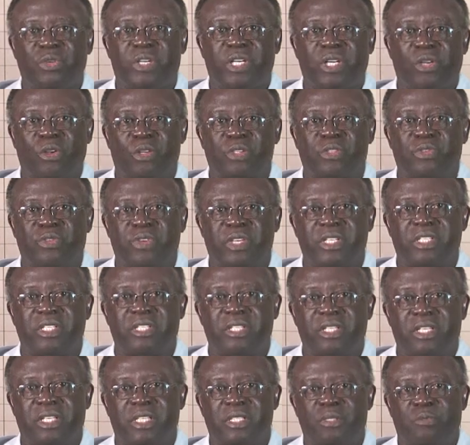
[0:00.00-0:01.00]
illustrate
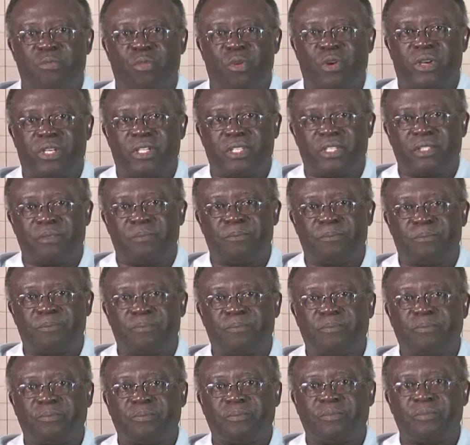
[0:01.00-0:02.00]
this point.
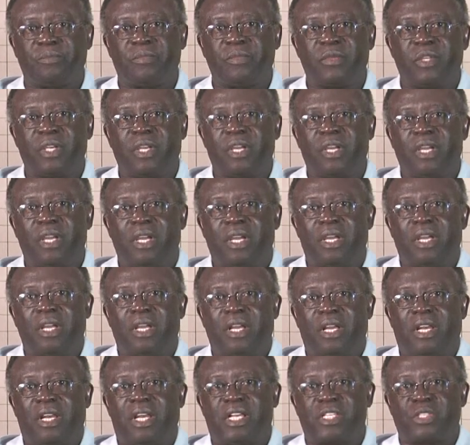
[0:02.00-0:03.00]

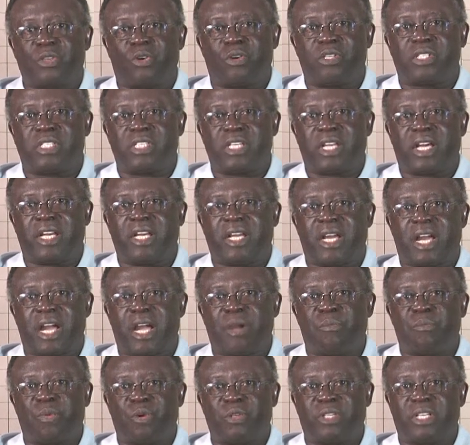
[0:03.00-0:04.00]
Let's consider the
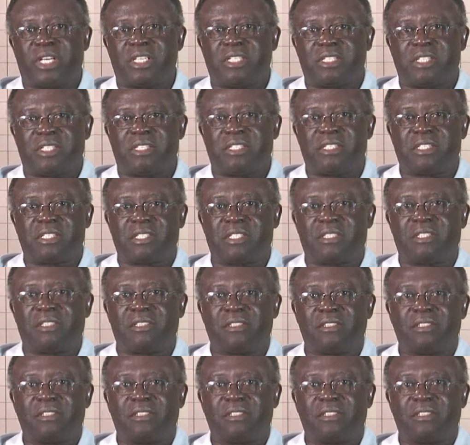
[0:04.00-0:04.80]
hypothesis